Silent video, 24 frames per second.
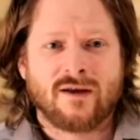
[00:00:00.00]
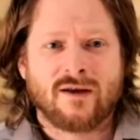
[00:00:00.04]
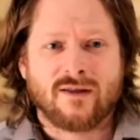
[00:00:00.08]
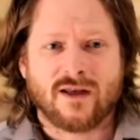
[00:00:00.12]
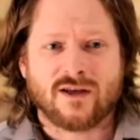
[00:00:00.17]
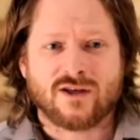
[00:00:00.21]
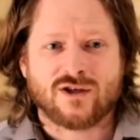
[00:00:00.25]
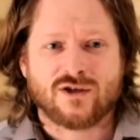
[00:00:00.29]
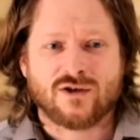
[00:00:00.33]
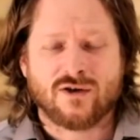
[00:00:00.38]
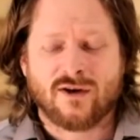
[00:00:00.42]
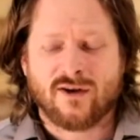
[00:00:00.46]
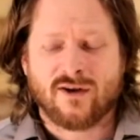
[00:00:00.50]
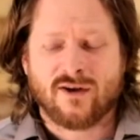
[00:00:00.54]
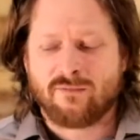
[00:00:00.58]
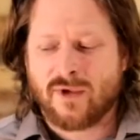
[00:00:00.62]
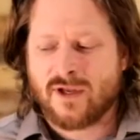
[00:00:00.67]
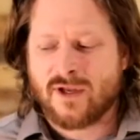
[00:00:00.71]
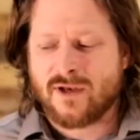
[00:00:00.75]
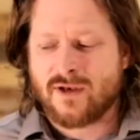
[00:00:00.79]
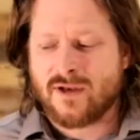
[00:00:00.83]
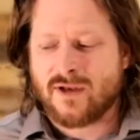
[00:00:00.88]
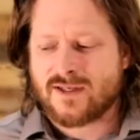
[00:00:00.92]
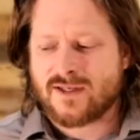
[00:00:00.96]
that should have
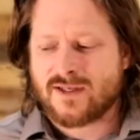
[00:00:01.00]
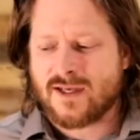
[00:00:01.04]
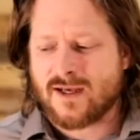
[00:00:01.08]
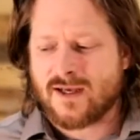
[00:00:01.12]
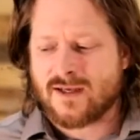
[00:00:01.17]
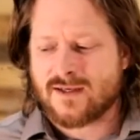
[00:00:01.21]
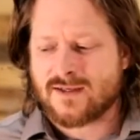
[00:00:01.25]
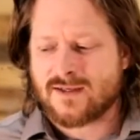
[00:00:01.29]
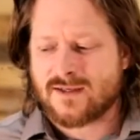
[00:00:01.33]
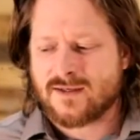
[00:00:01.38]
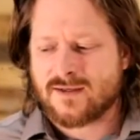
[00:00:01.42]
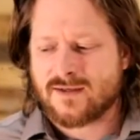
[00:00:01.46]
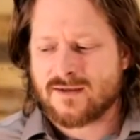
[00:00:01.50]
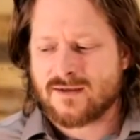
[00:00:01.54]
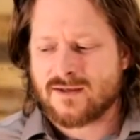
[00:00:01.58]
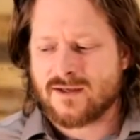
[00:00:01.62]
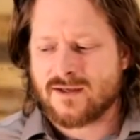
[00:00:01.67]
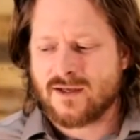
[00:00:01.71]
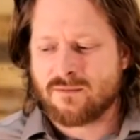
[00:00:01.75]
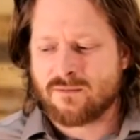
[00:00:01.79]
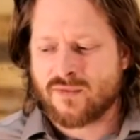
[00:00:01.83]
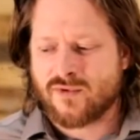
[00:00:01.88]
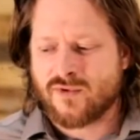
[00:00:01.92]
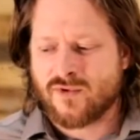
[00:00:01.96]
been a test
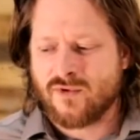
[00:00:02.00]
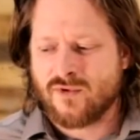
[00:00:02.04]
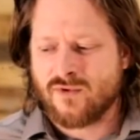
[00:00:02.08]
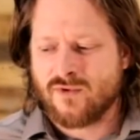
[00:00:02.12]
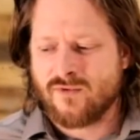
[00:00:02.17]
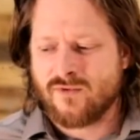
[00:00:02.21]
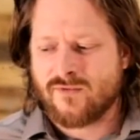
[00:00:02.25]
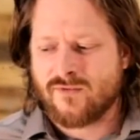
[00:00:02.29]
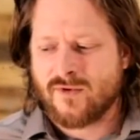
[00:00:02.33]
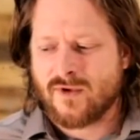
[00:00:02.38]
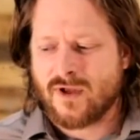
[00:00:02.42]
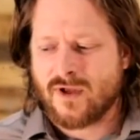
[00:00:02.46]
to improve